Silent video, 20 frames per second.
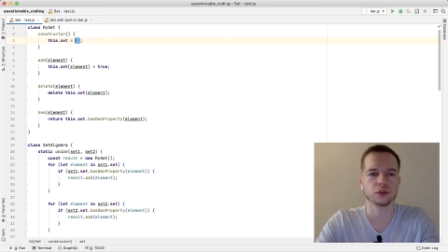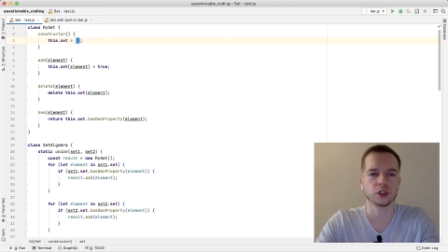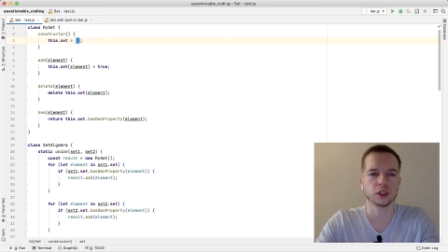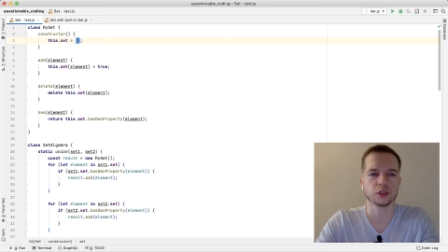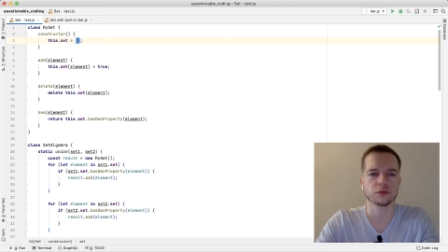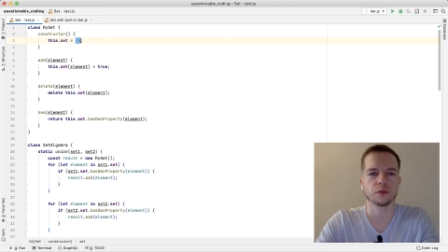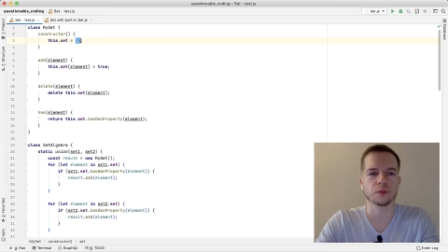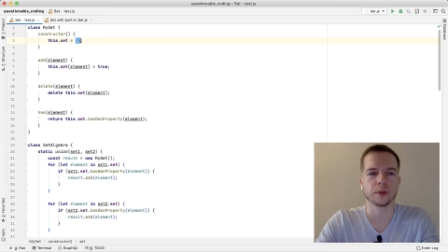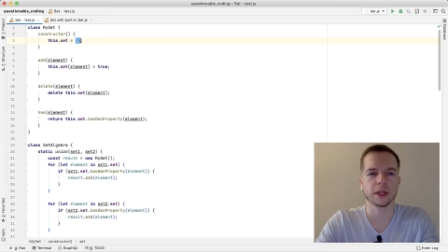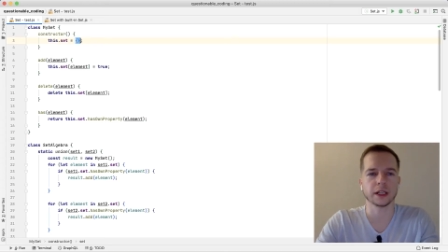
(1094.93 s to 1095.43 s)

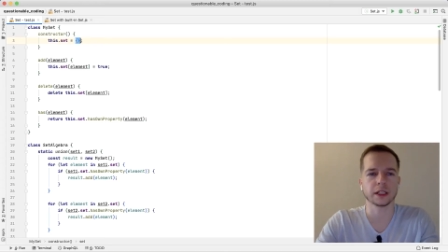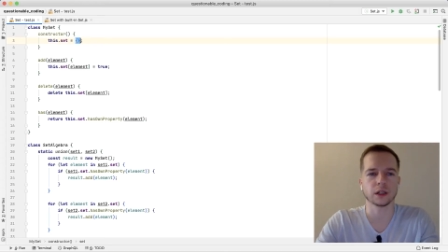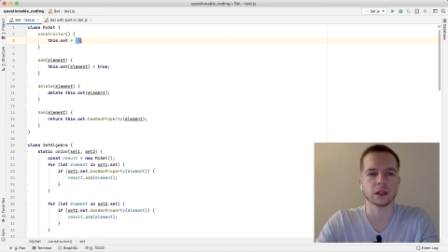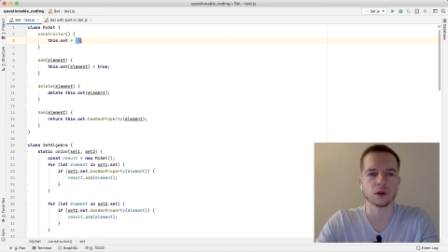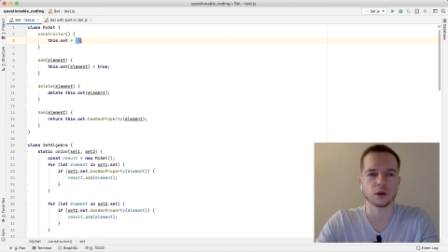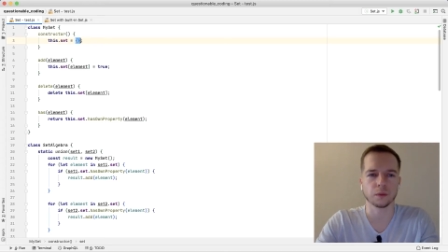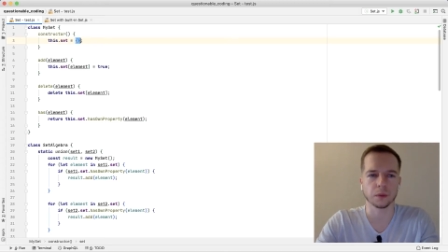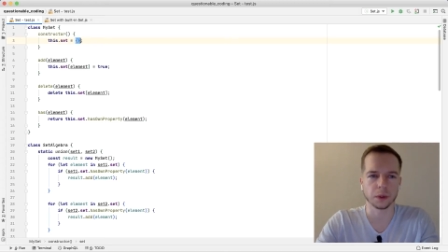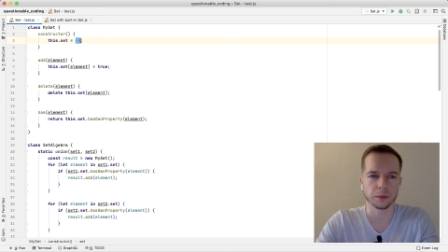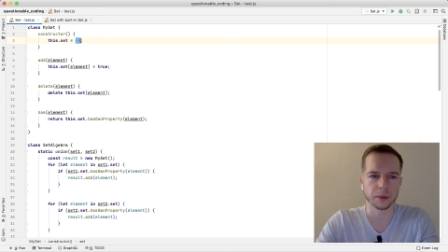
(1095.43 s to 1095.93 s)
just replace
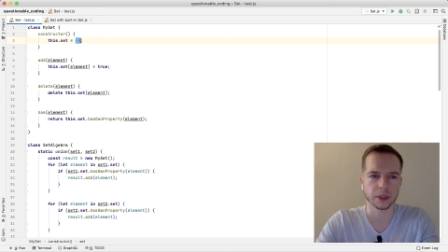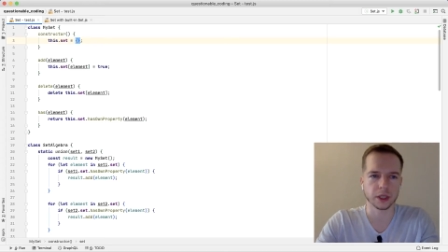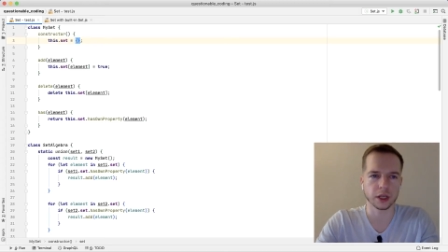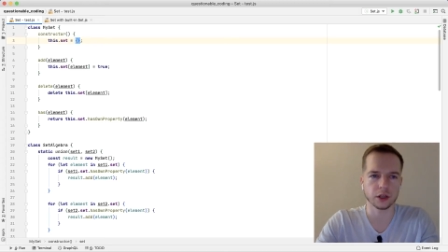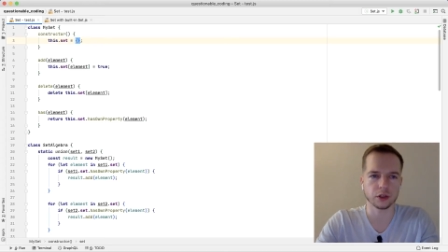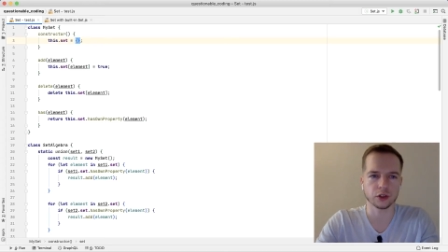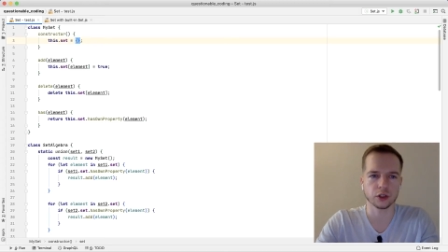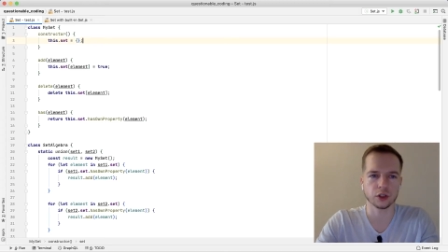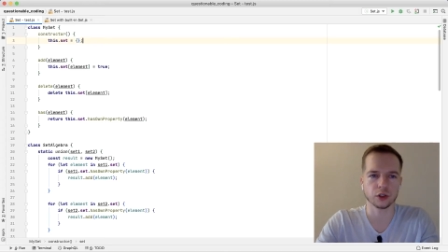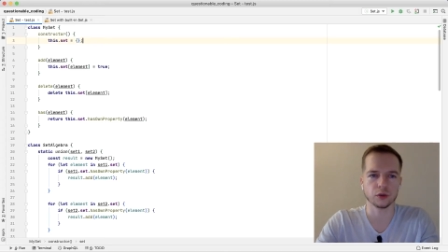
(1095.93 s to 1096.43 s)
our
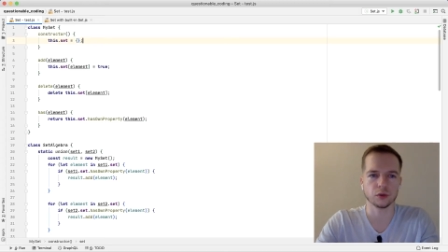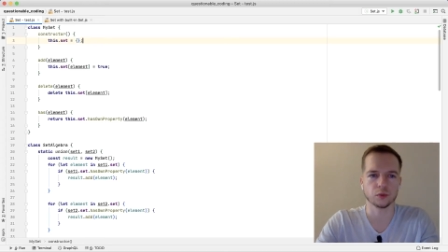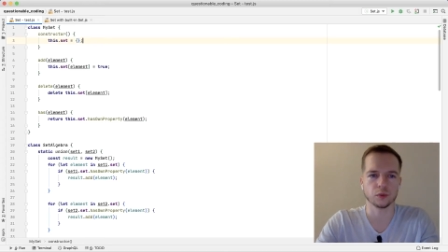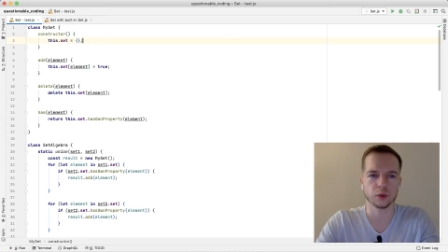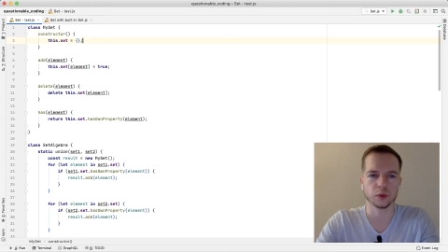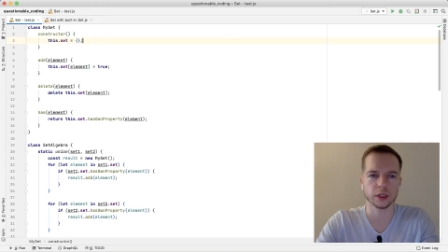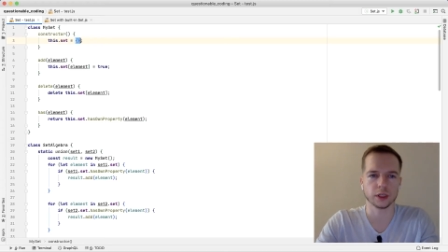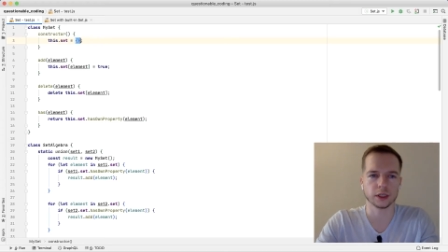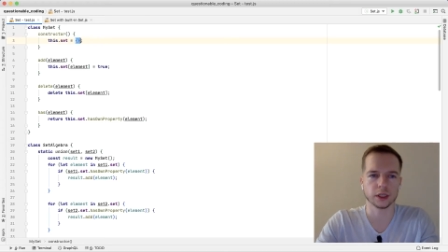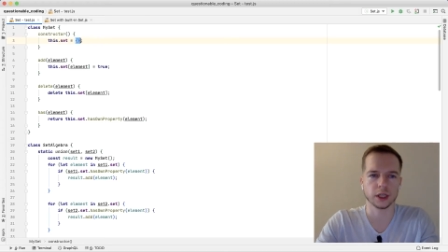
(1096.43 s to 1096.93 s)
implementation
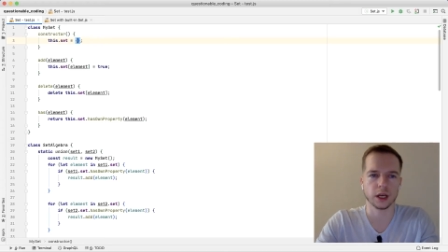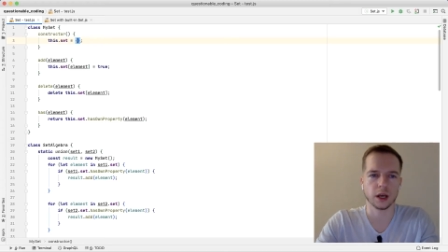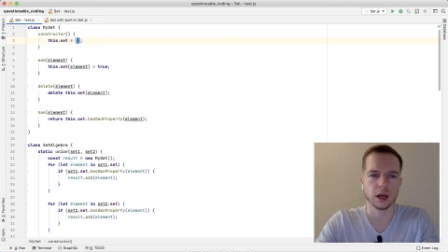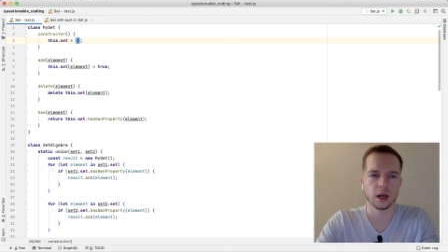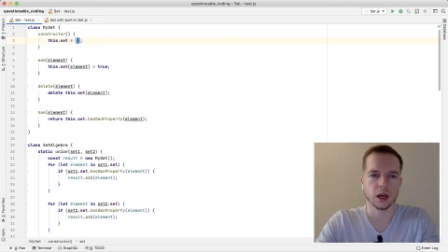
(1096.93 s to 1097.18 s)
with